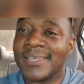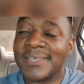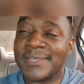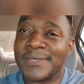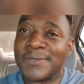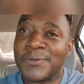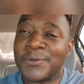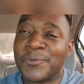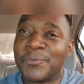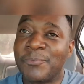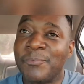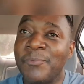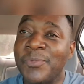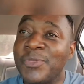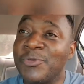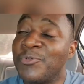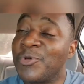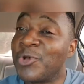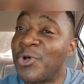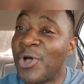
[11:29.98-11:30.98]
We go to
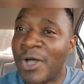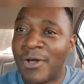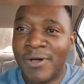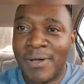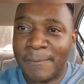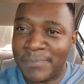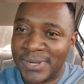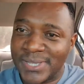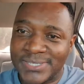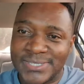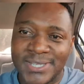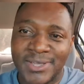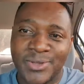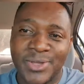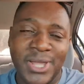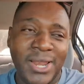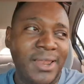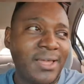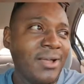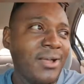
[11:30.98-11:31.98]
one place a while ago
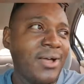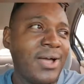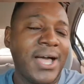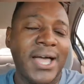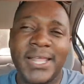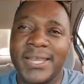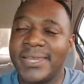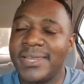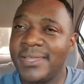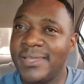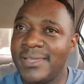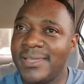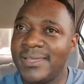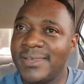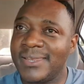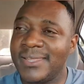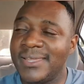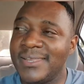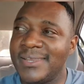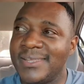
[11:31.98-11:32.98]
and
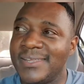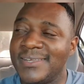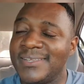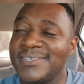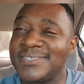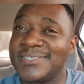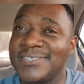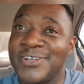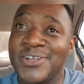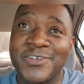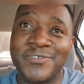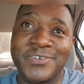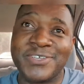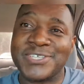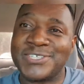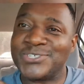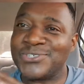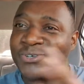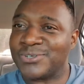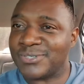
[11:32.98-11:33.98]
the service just
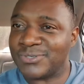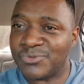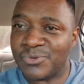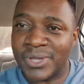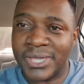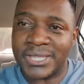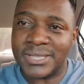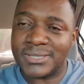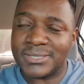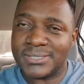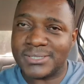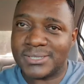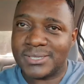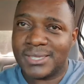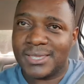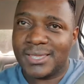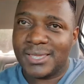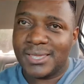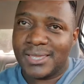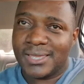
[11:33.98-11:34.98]
went.
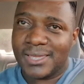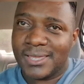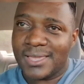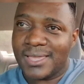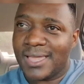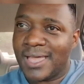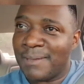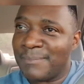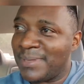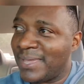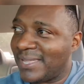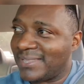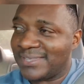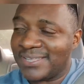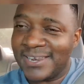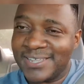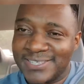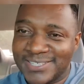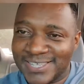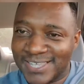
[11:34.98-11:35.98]
I mean, I tell you, I
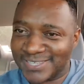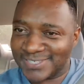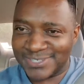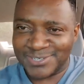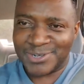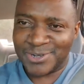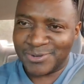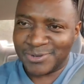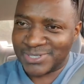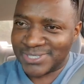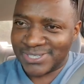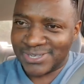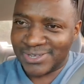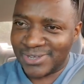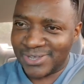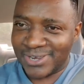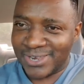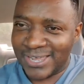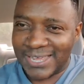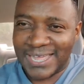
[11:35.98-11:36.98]
sit down in the car,
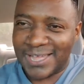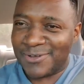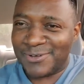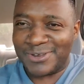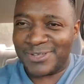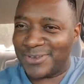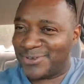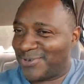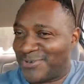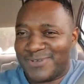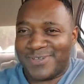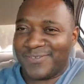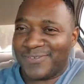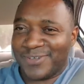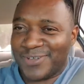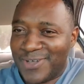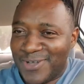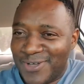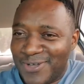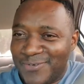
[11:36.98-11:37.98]
we don't know where we go, we
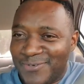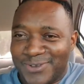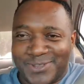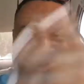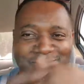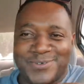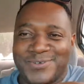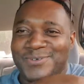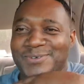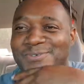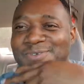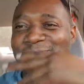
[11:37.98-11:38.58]
don't know where we there.